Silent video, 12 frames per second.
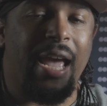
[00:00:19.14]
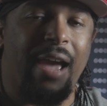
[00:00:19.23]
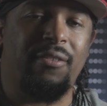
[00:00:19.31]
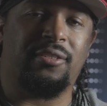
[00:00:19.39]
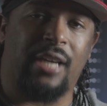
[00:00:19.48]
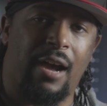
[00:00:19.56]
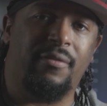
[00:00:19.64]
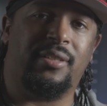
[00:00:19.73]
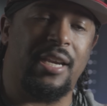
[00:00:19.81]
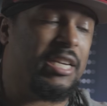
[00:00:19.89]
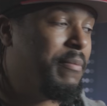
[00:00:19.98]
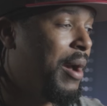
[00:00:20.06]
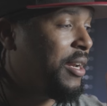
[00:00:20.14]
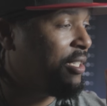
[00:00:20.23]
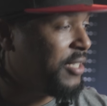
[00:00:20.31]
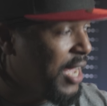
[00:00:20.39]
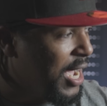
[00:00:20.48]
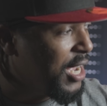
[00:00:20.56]
this conversation about this
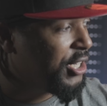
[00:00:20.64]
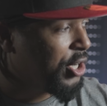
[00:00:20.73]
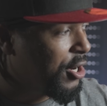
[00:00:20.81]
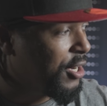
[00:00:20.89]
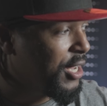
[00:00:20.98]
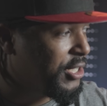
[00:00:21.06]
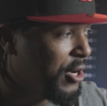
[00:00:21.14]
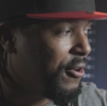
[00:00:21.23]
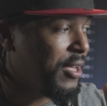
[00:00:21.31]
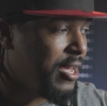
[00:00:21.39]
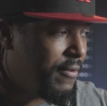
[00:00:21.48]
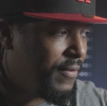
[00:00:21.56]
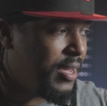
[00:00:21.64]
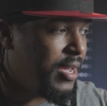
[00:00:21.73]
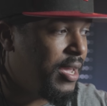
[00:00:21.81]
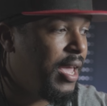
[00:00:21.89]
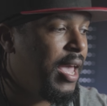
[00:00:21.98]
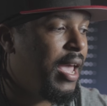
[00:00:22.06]
Dodge Charger Daytona
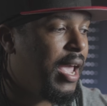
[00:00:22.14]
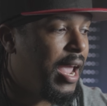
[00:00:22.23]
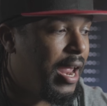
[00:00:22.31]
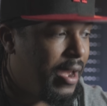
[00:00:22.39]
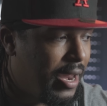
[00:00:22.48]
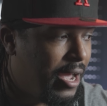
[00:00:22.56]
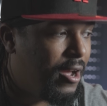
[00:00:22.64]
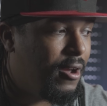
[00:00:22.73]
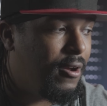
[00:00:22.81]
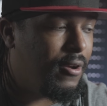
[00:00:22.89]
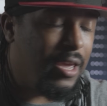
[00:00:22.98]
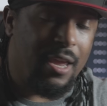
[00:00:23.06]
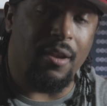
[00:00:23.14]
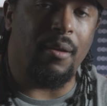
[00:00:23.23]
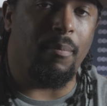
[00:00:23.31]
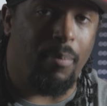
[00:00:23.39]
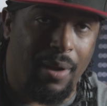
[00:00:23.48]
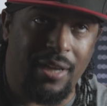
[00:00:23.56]
EV, and now it
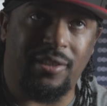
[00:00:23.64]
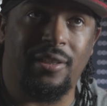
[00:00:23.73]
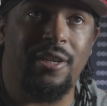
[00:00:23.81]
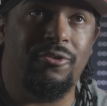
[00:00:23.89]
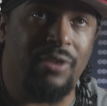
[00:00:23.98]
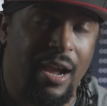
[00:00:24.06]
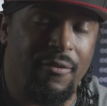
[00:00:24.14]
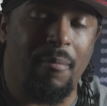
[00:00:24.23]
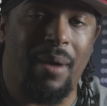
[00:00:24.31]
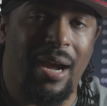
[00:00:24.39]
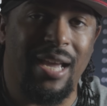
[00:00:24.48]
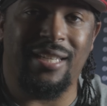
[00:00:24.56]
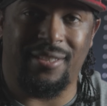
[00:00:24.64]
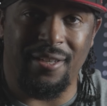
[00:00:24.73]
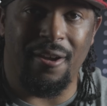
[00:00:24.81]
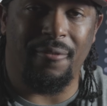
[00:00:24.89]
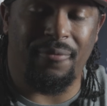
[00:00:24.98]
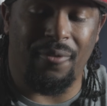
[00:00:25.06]
basically driving by
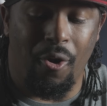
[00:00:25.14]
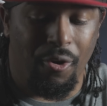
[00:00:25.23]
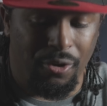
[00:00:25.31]
itself on the